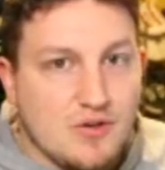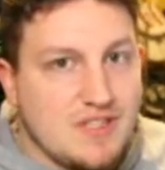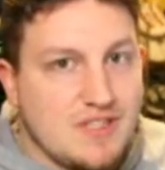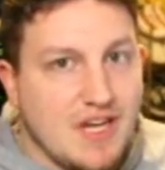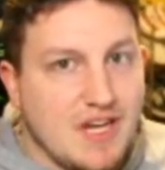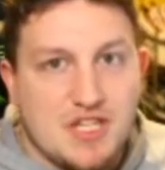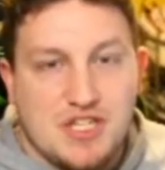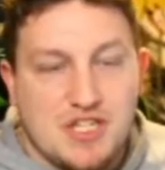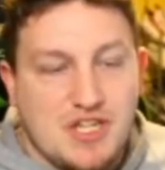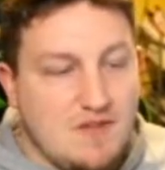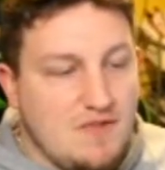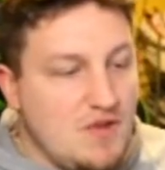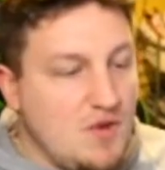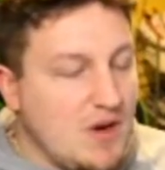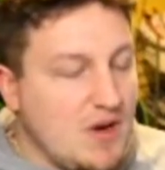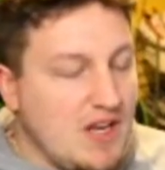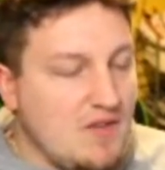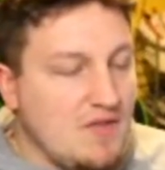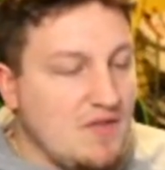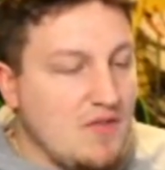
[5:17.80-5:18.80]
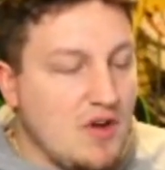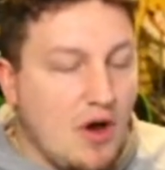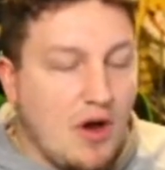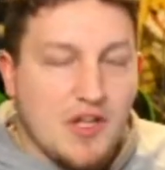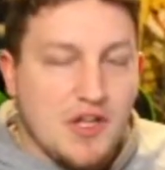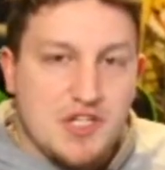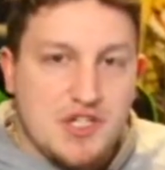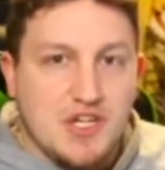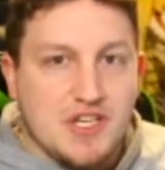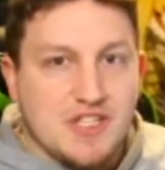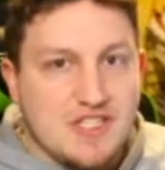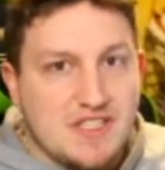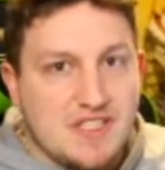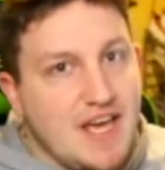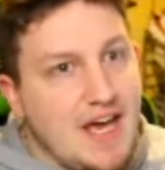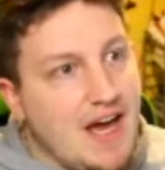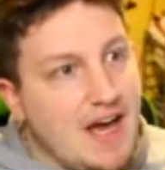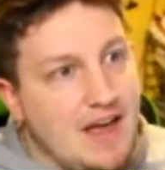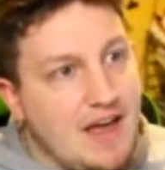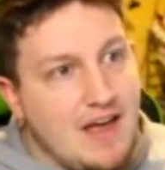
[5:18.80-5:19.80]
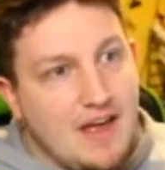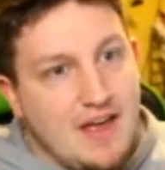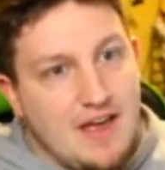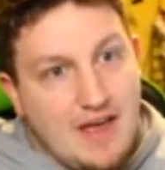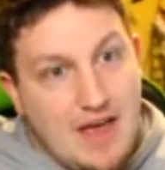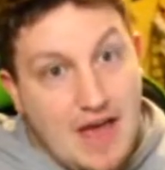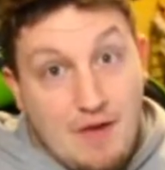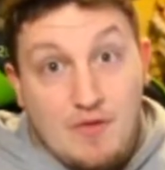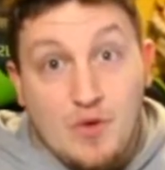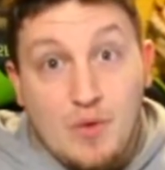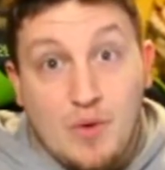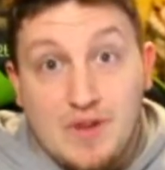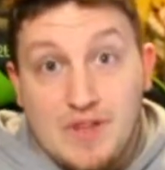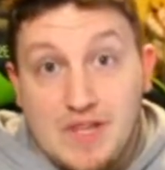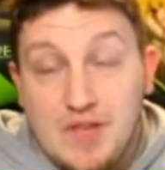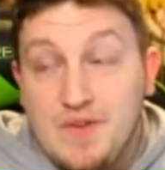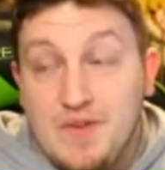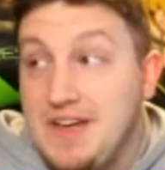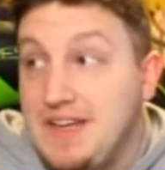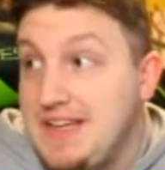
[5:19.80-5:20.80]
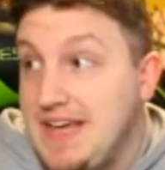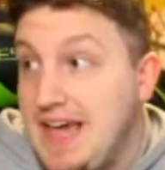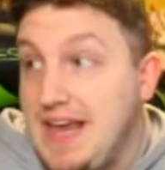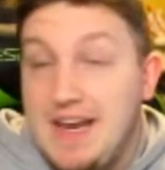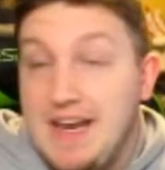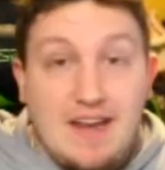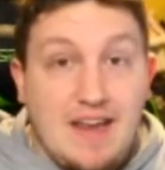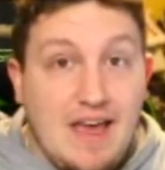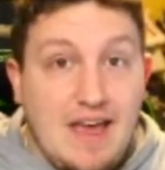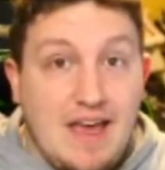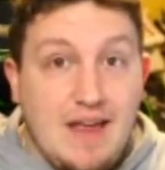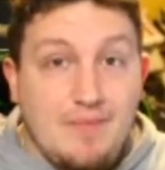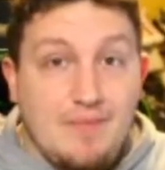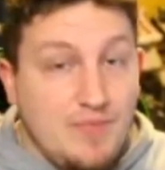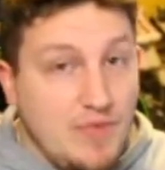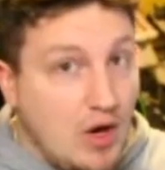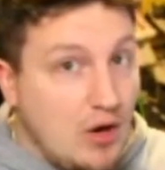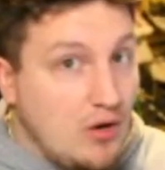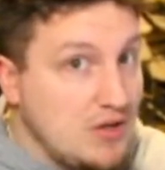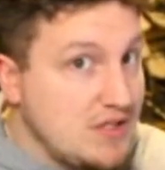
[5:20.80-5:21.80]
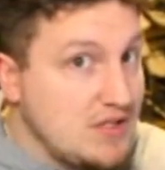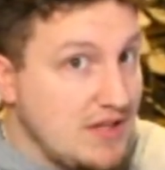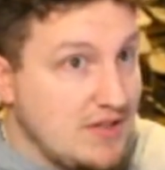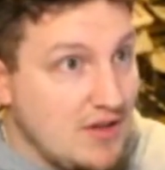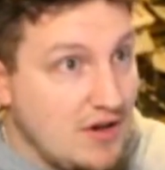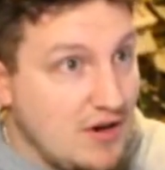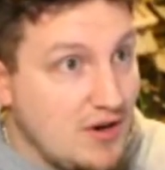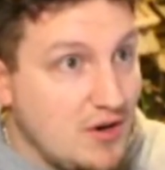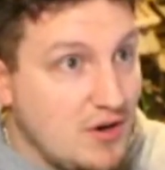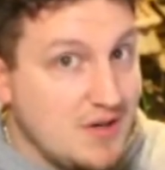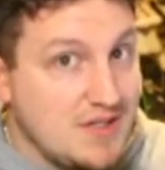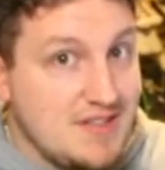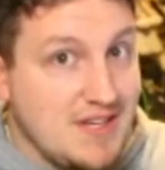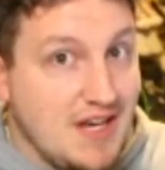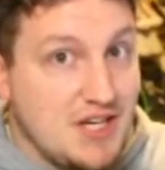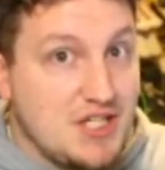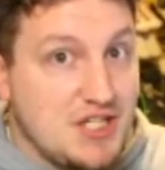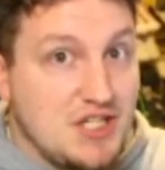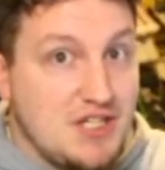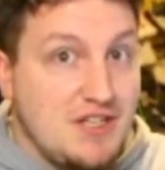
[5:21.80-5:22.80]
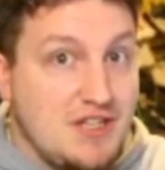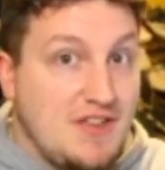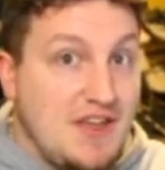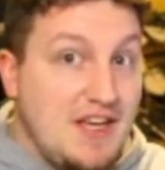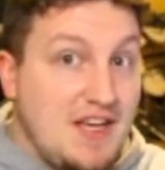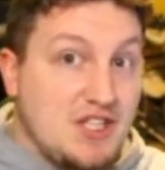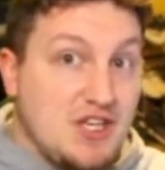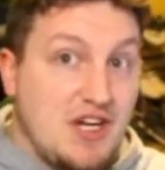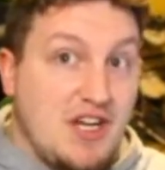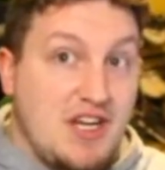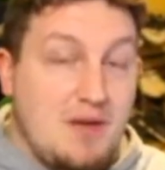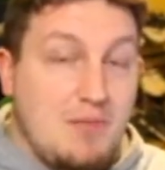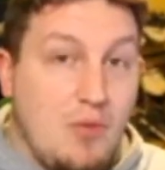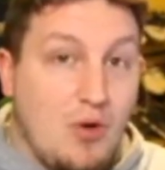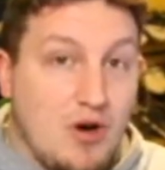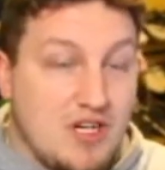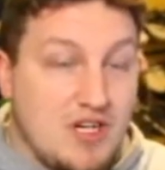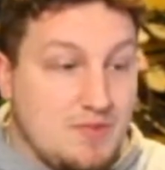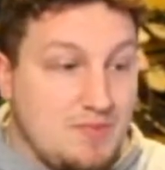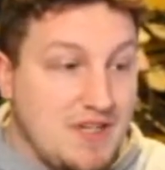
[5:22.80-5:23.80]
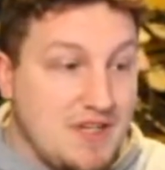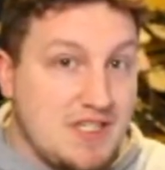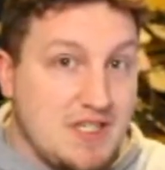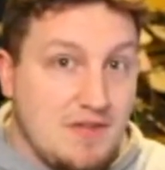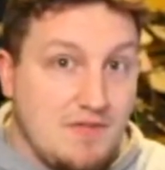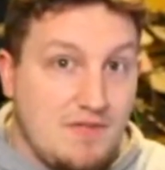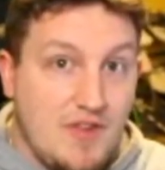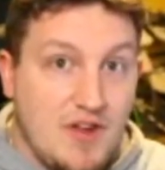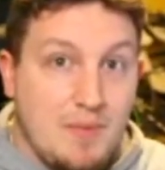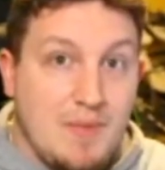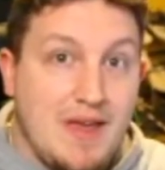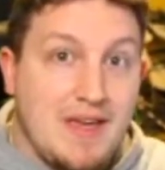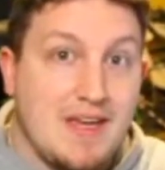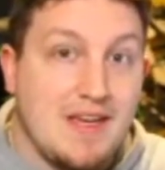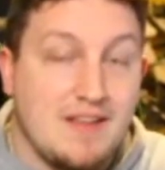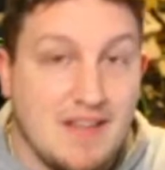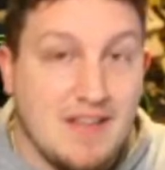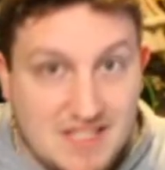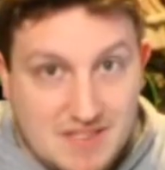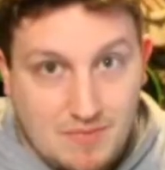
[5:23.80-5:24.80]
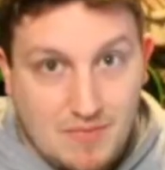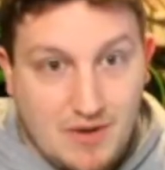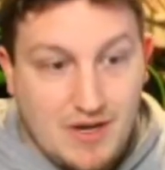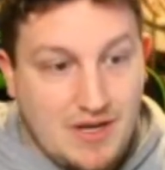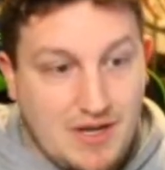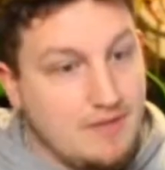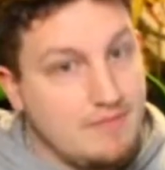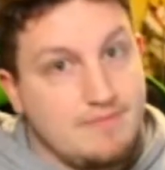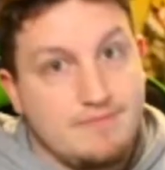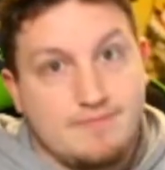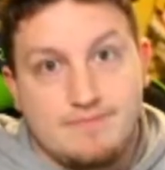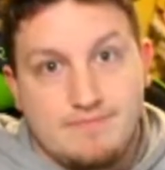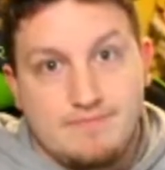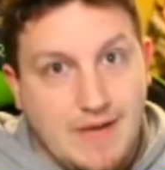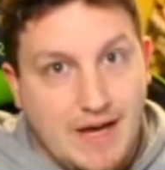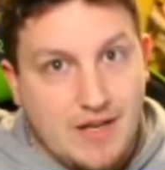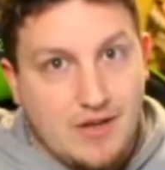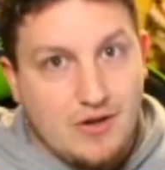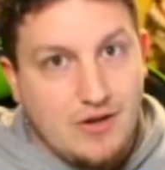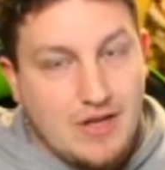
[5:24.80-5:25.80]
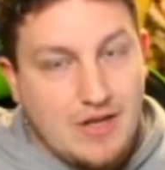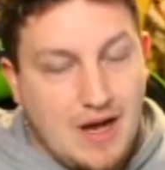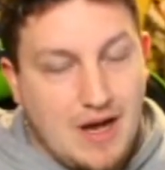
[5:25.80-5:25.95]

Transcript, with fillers: recession, if you want to even call it just that. Everyone living day to day knows that they're in a recession. Things are getting more expensive. They're making less money. Not a good